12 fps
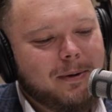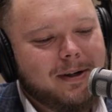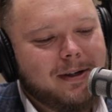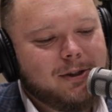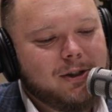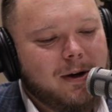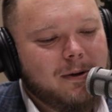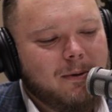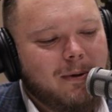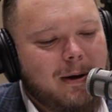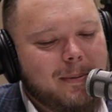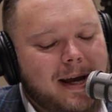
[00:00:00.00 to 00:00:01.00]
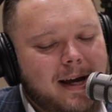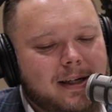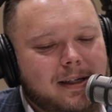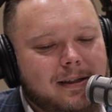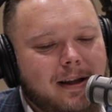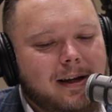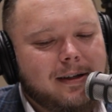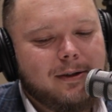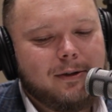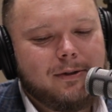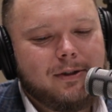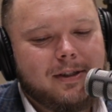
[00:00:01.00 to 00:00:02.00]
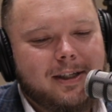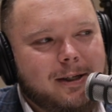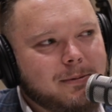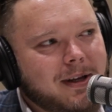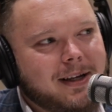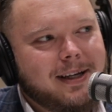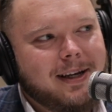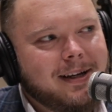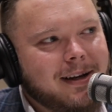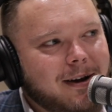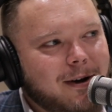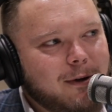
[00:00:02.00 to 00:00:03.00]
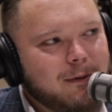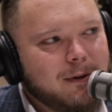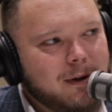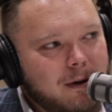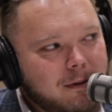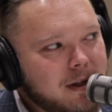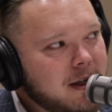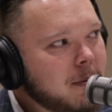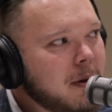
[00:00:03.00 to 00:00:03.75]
were at a show a while back, and like, dude just keeps like kicking it over and over again. I'm